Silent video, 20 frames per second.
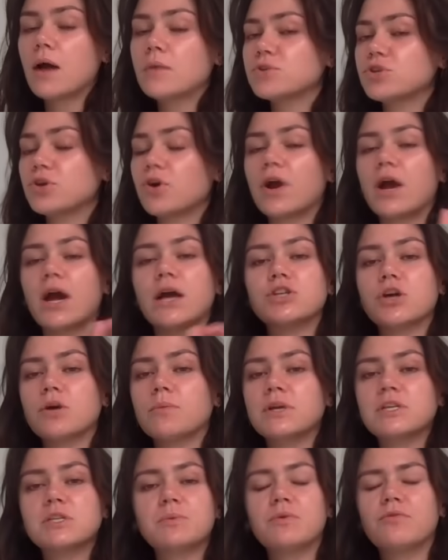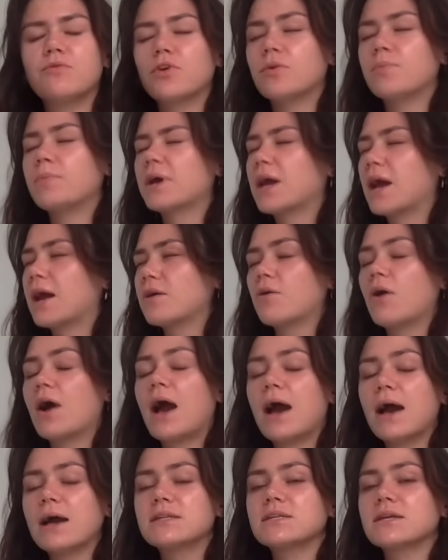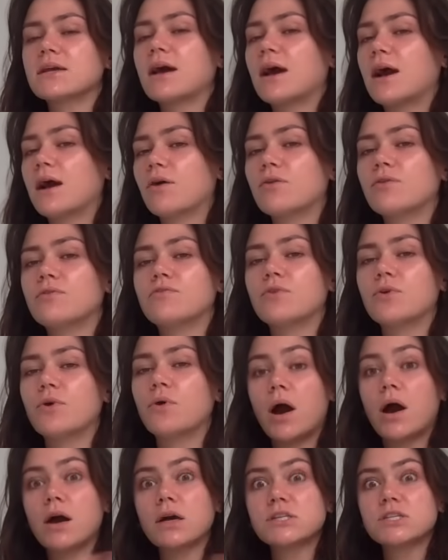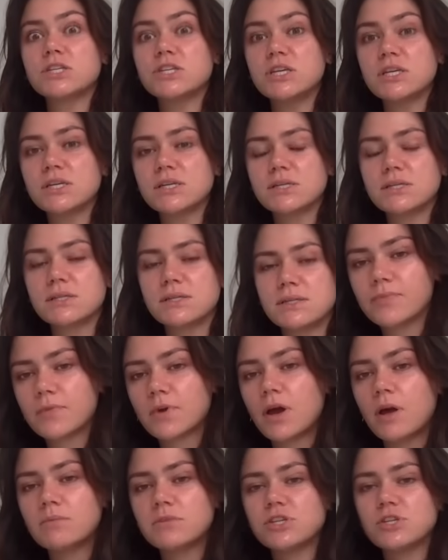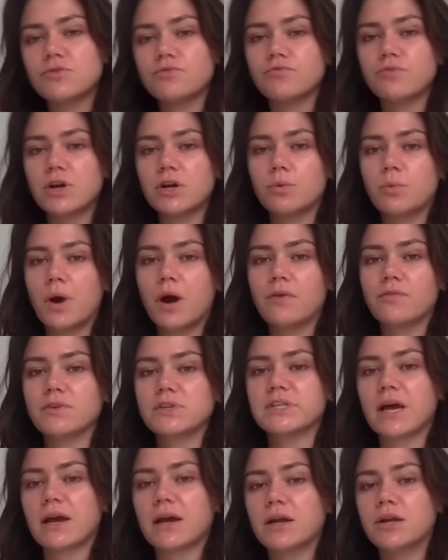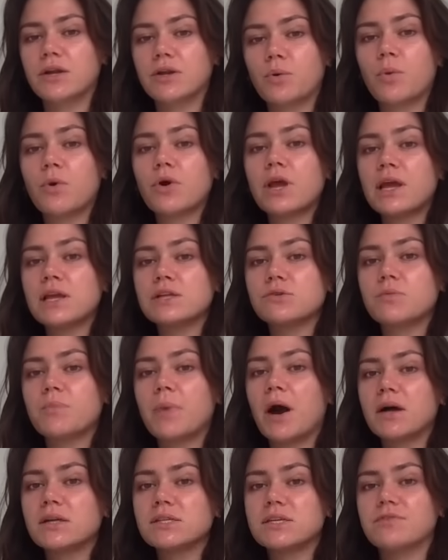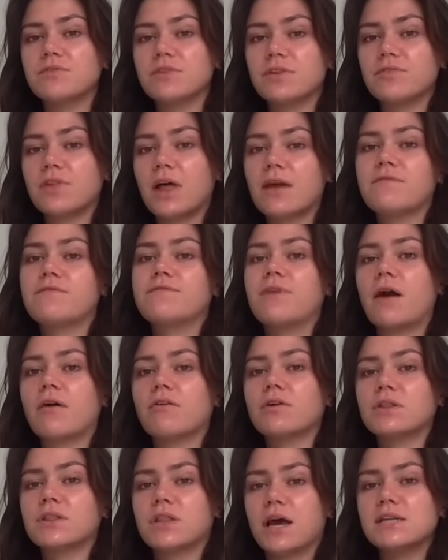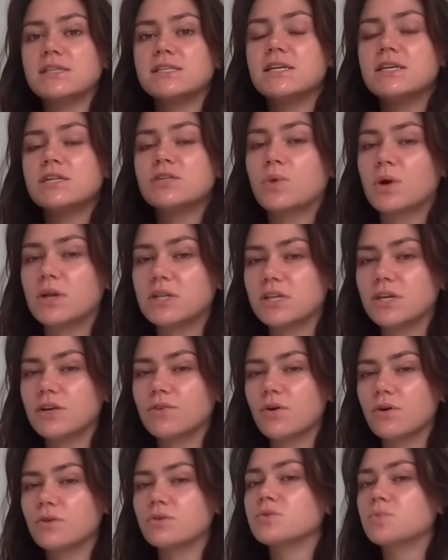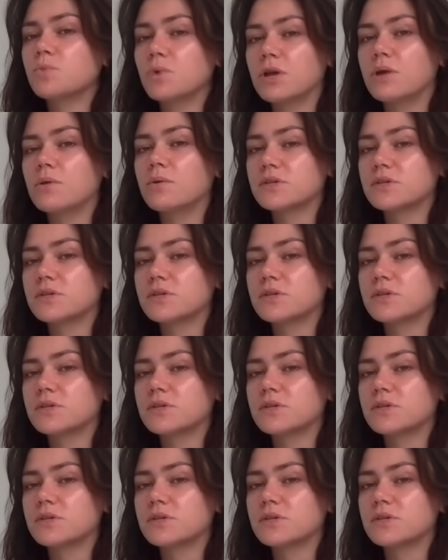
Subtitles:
I'm sorry, I don't mean to be rude, but get your head out of your ass cheeks. I'm coming to the real world for a second. You're walking into a party full of, like, feral 19, 20-year-olds. What are you